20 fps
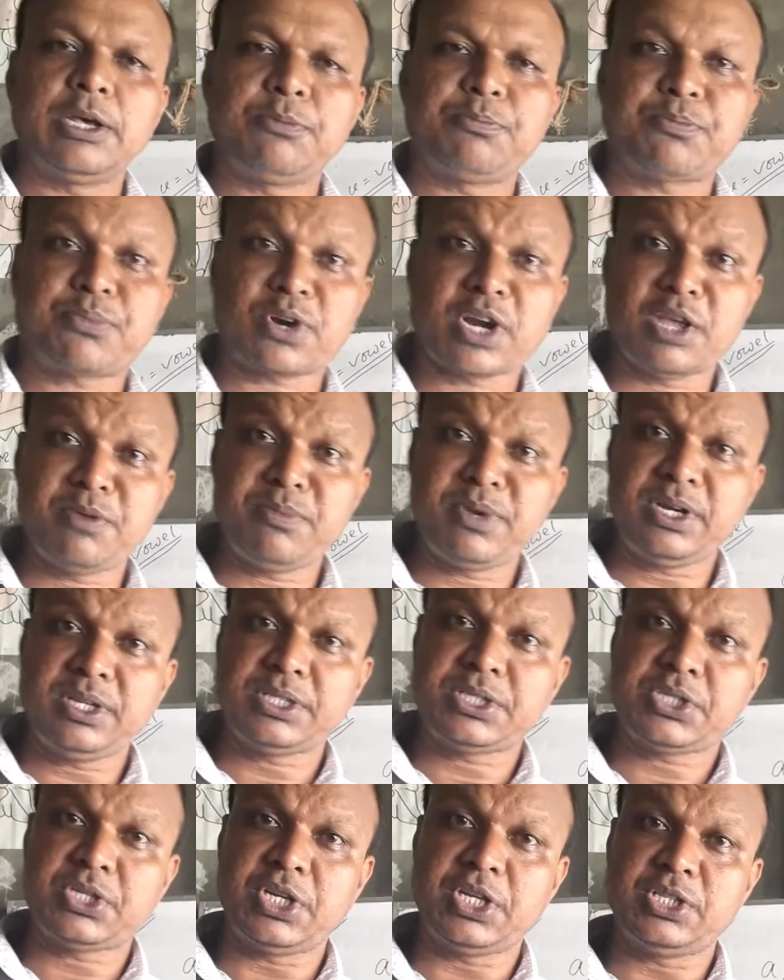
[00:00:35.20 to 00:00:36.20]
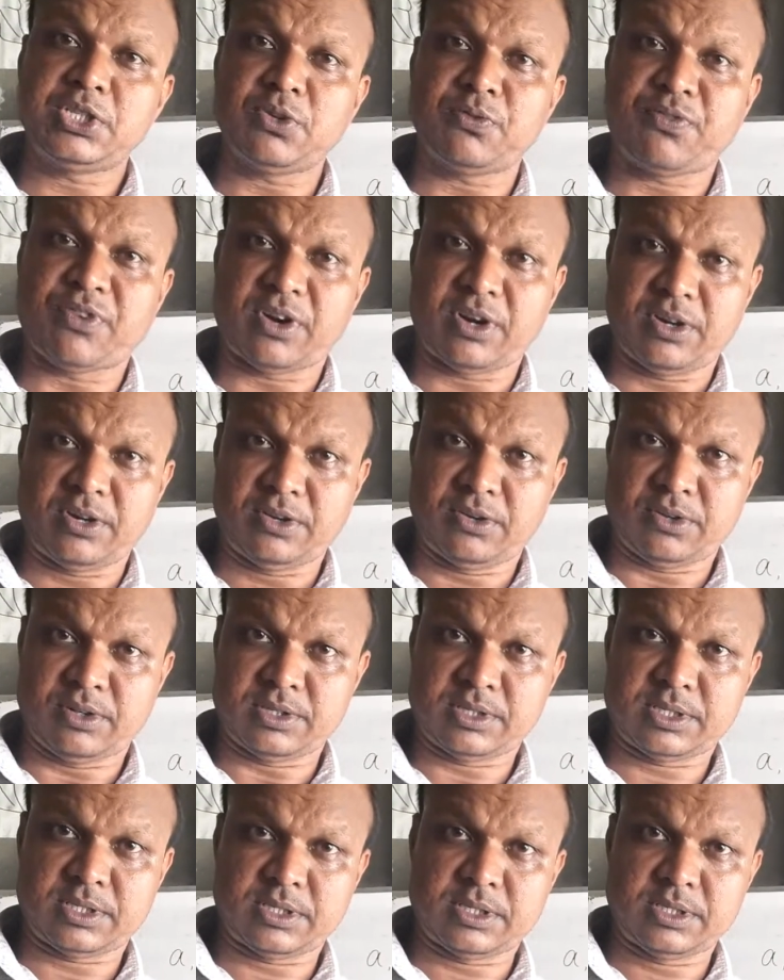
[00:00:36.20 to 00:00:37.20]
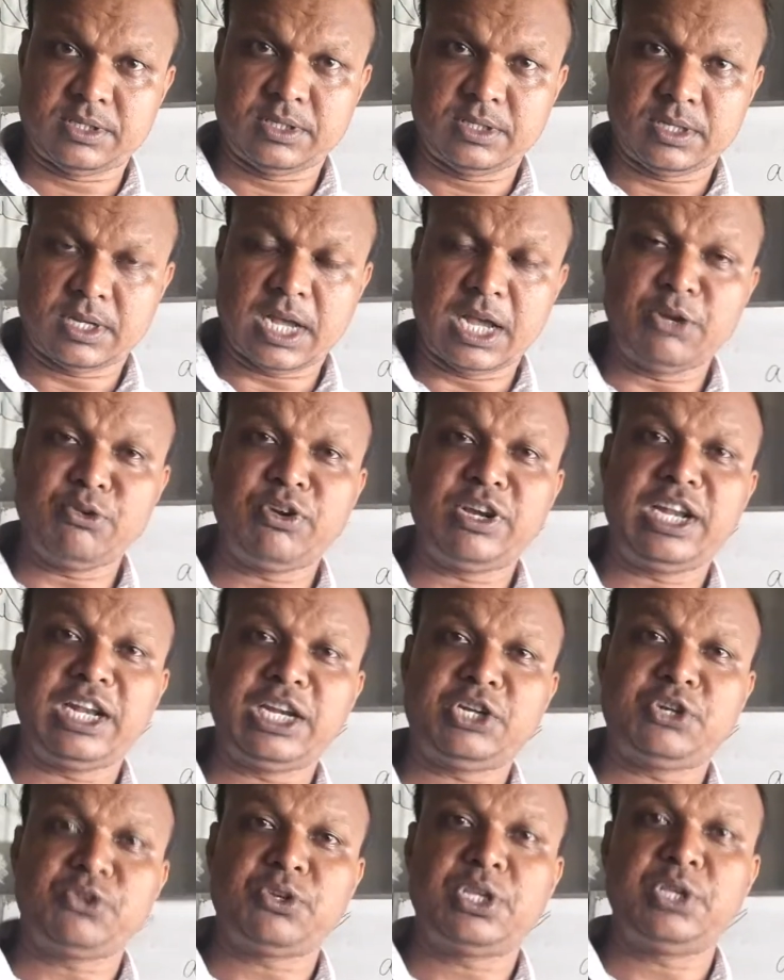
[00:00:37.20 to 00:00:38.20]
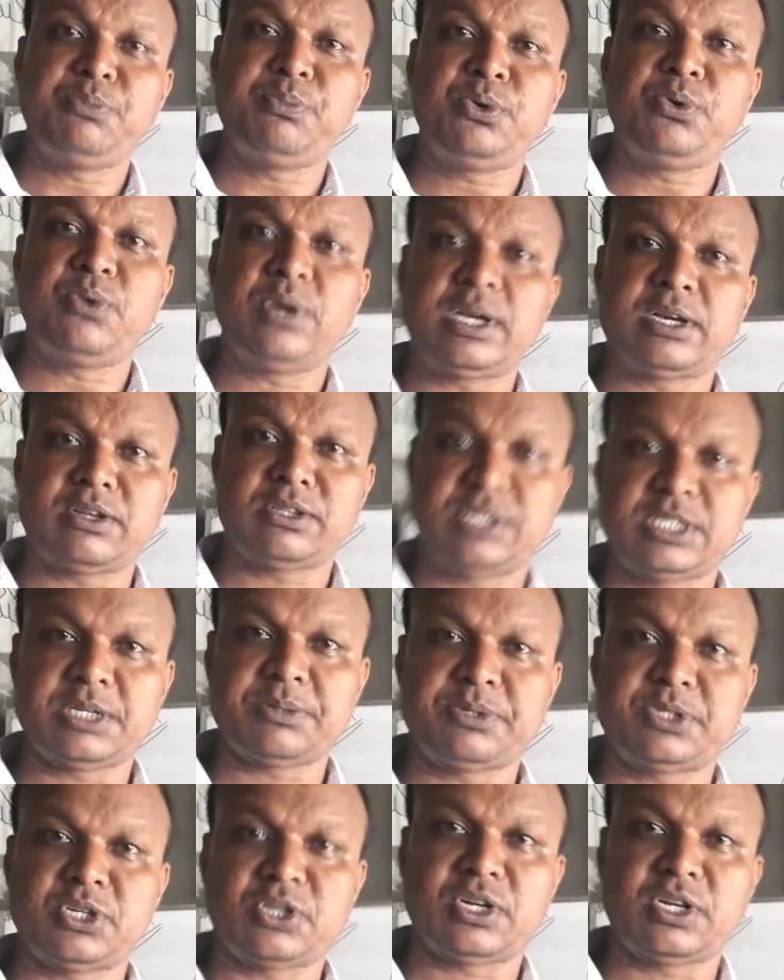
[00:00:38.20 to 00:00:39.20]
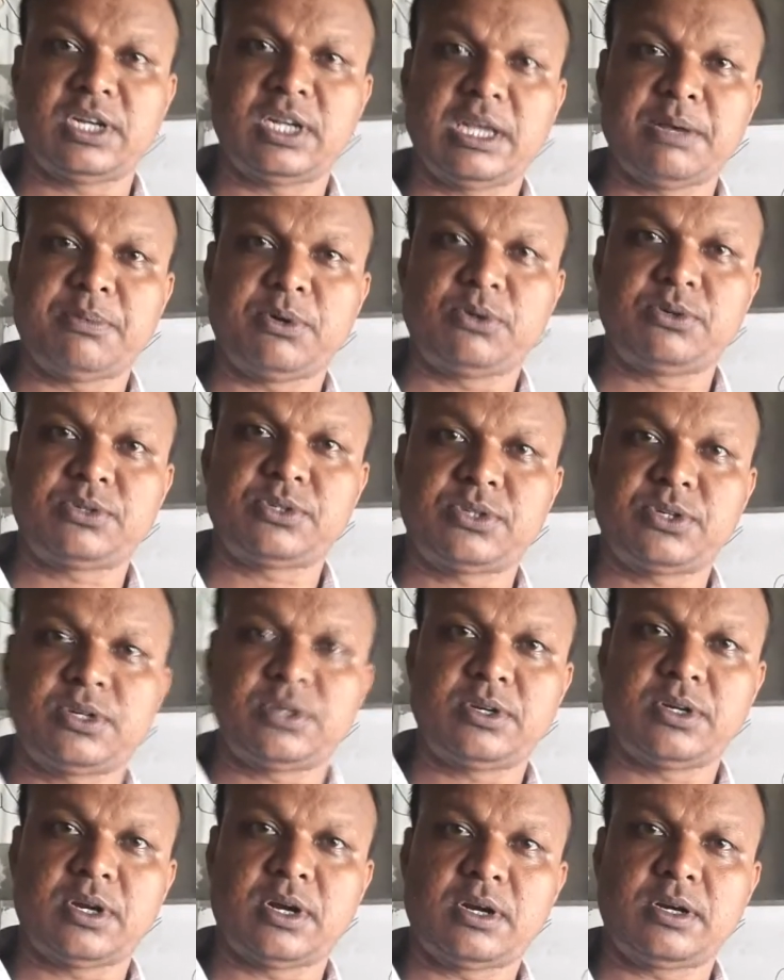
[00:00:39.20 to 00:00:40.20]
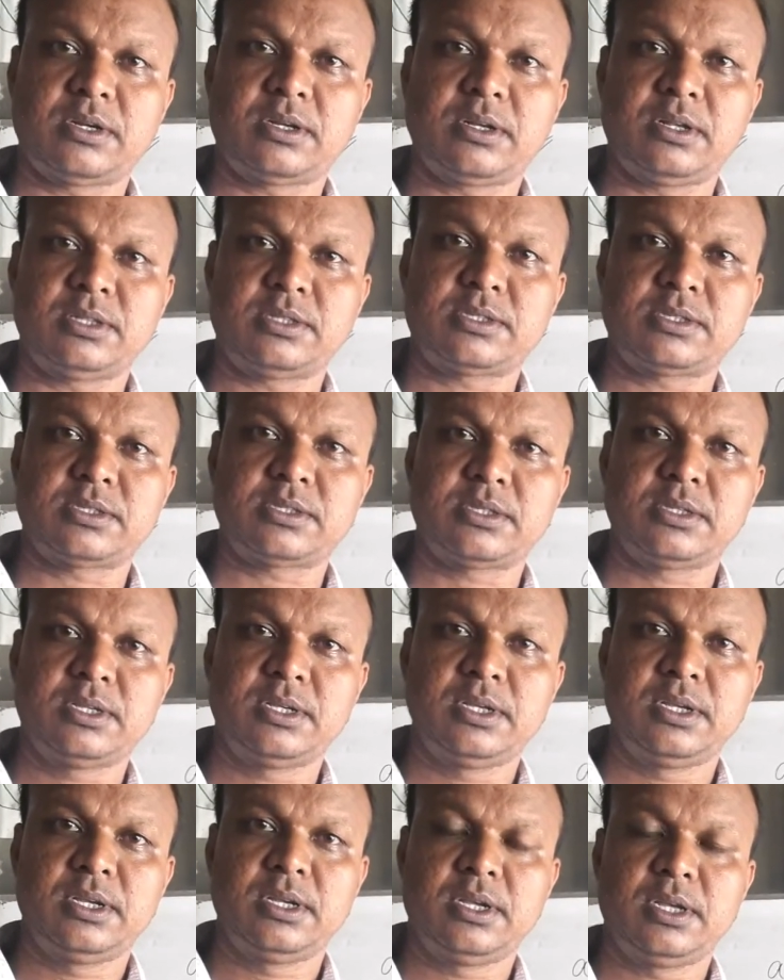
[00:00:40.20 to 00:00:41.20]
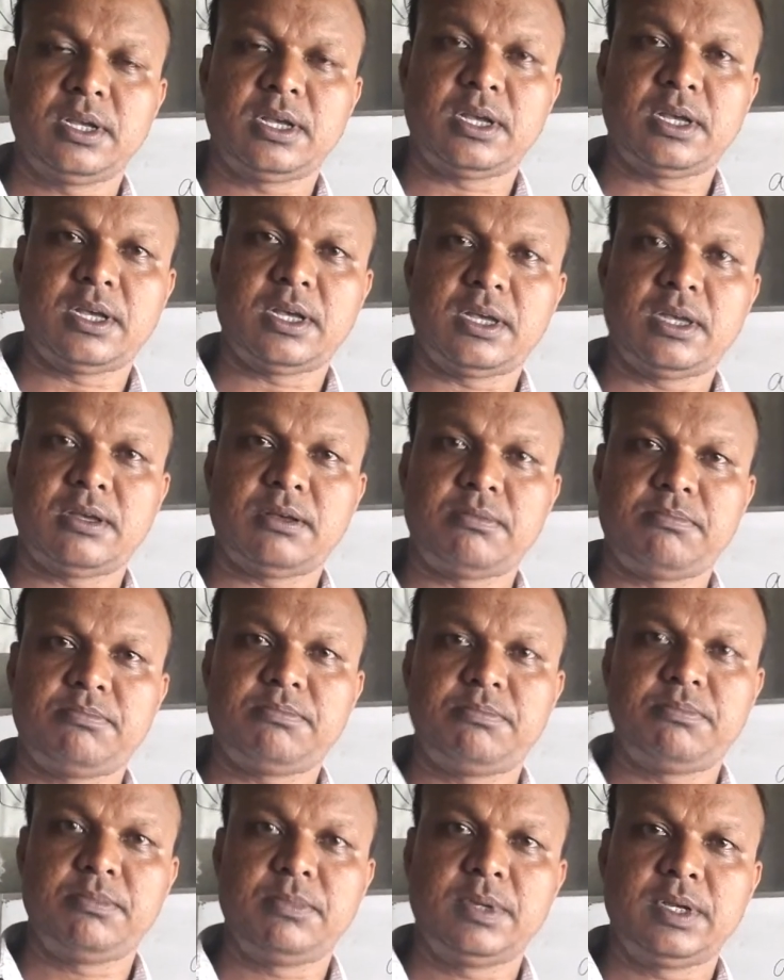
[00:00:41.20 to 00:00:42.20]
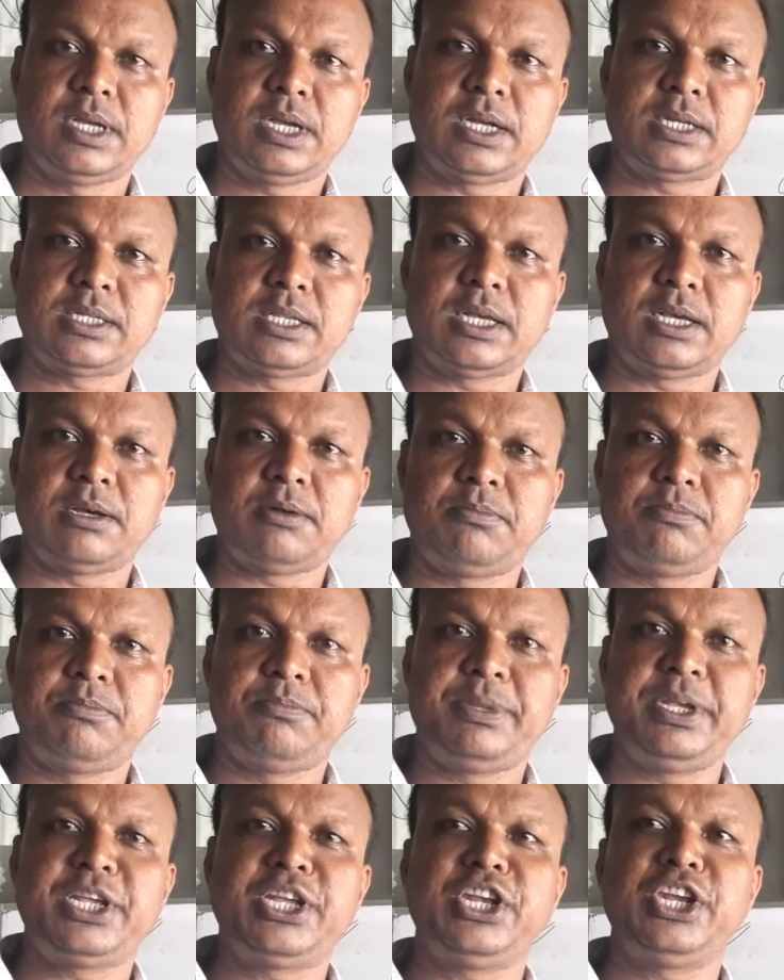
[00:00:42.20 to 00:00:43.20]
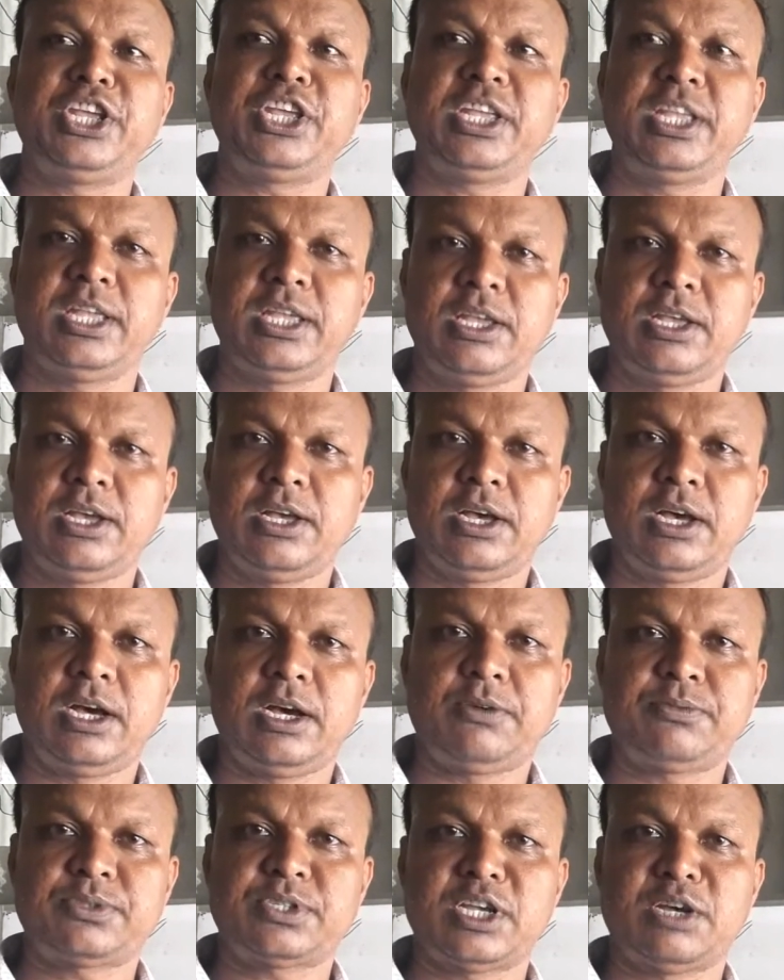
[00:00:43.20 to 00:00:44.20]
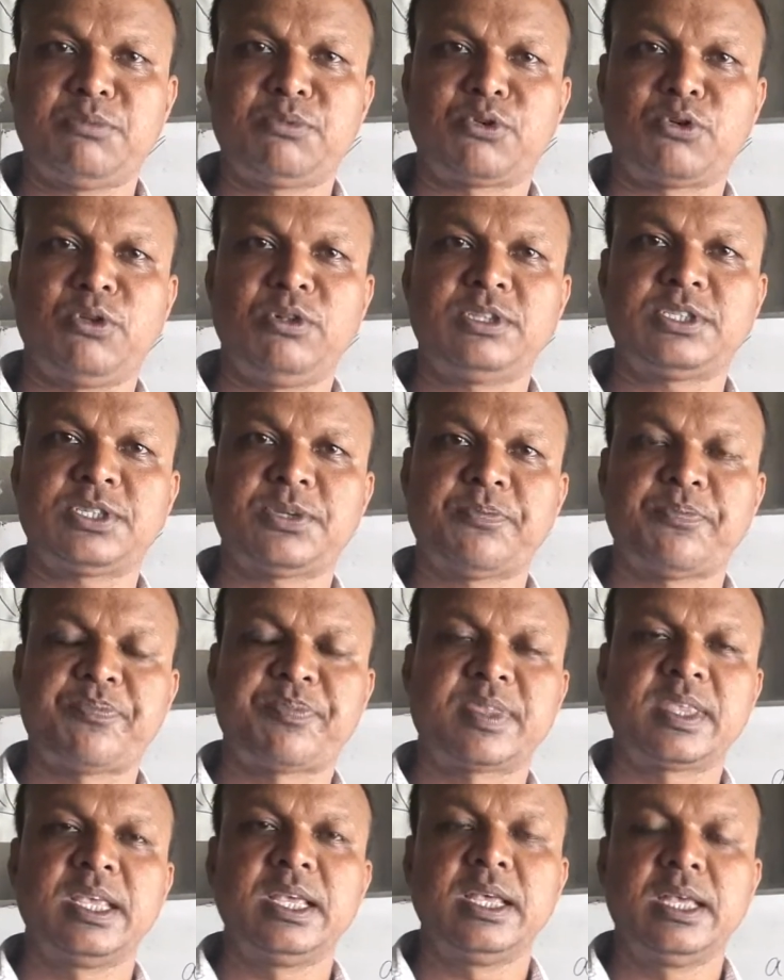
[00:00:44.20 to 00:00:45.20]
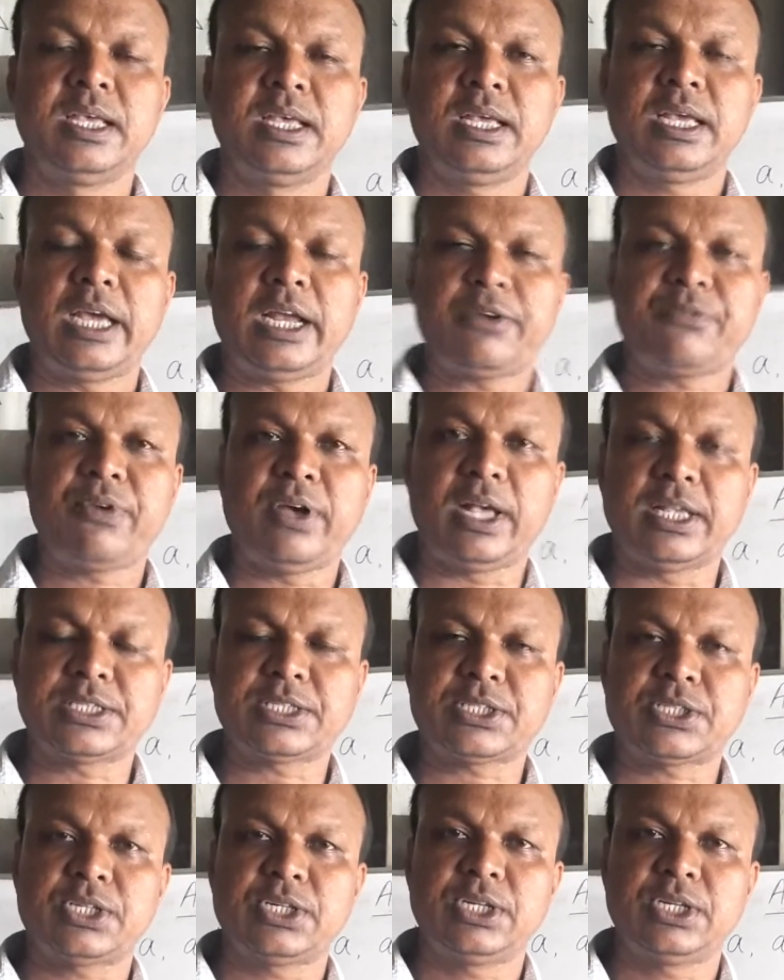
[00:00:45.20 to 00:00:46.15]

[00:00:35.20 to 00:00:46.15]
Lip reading: primary stage of articles. I would like to give you a conception about articles at the beginning of some roles. At first,